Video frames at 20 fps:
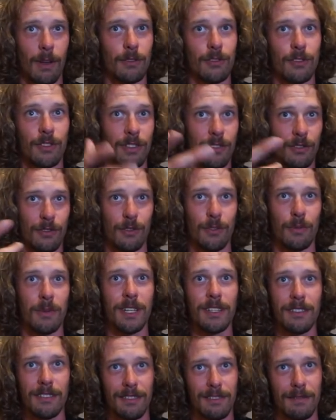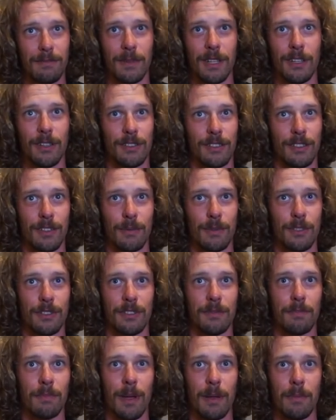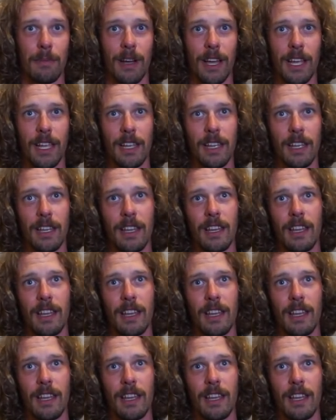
instrument, because yeah. I was in my bike.